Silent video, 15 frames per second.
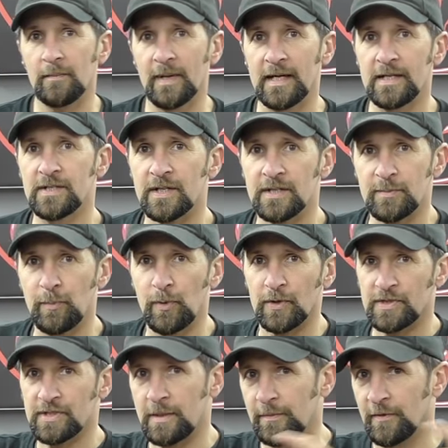I may just
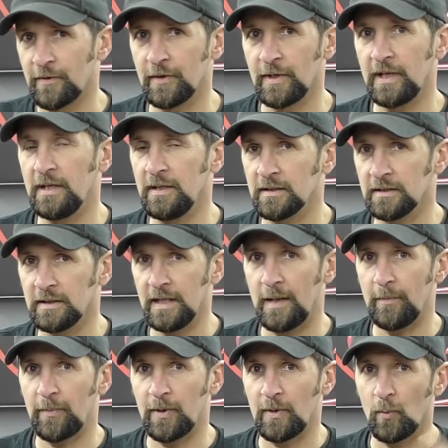put some of the
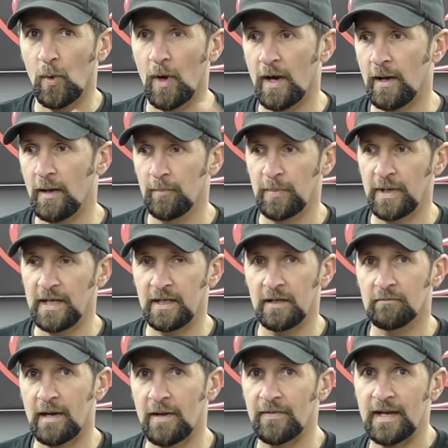lip wire
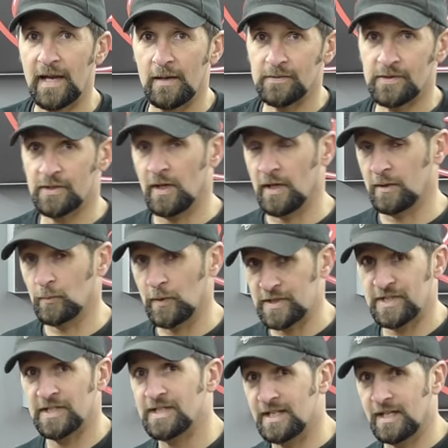beading around the outside,
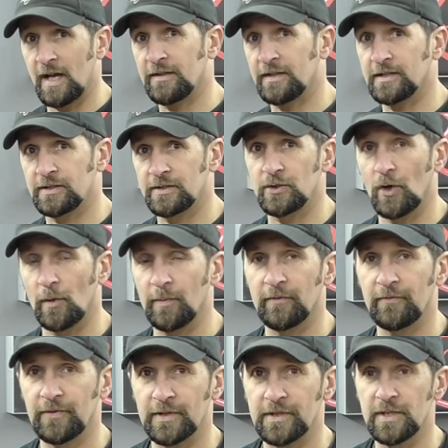which is the other job
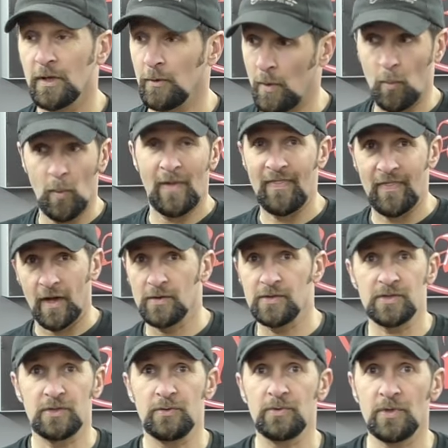of the two. And when
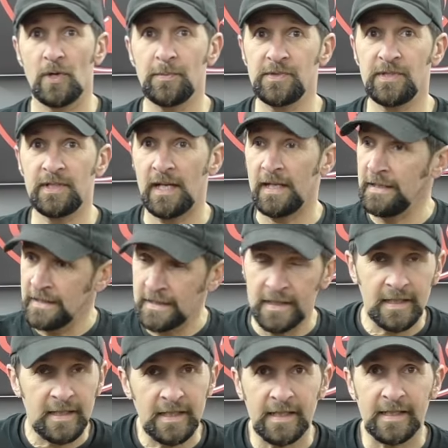those two jobs are done,
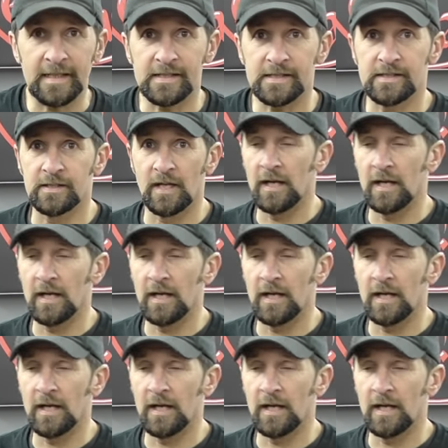it's